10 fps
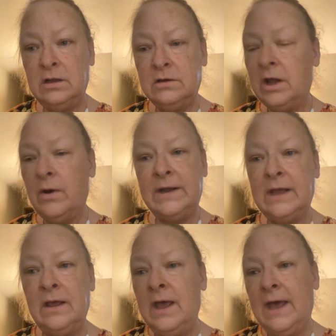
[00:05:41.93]
No, I
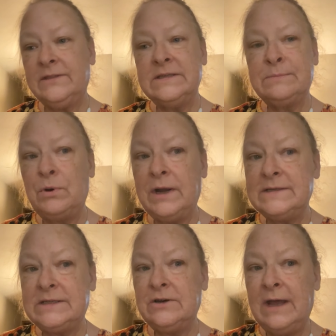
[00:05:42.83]
did. At this point, I
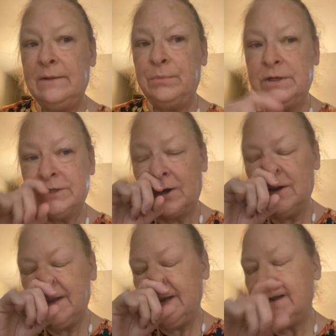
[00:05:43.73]
still hadn't put
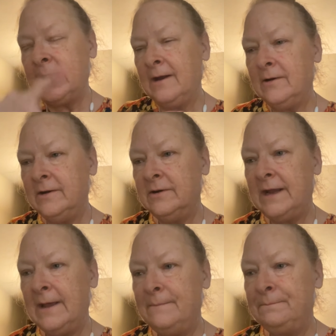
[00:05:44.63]
Charlie in a carrier
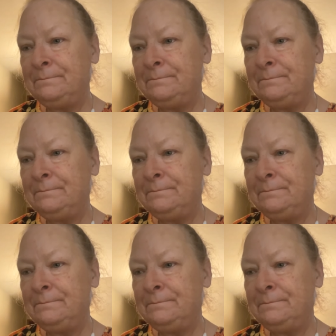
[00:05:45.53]
yet.